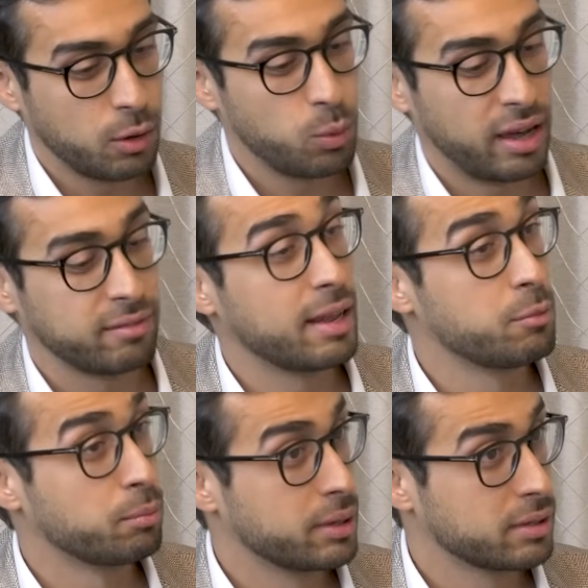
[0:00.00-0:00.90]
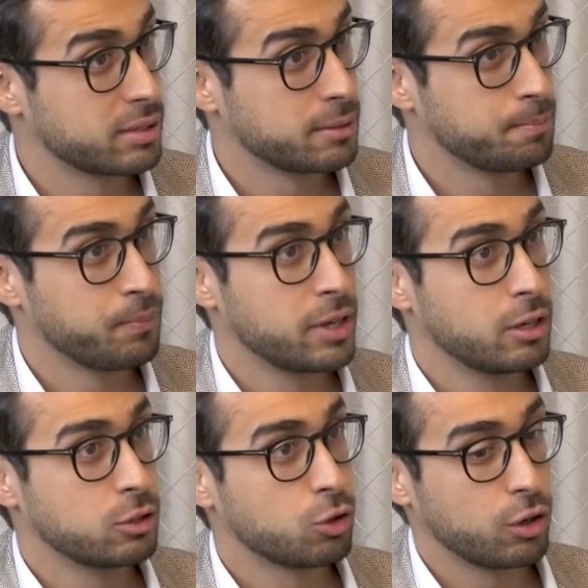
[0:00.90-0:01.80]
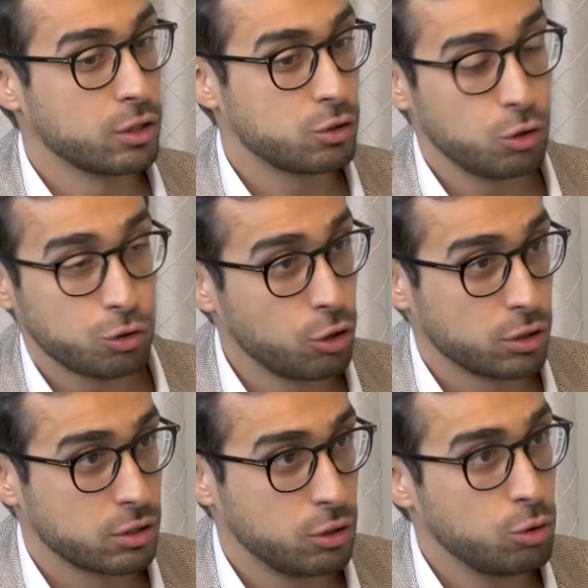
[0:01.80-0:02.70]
we have lemon peels. So it's your choice. You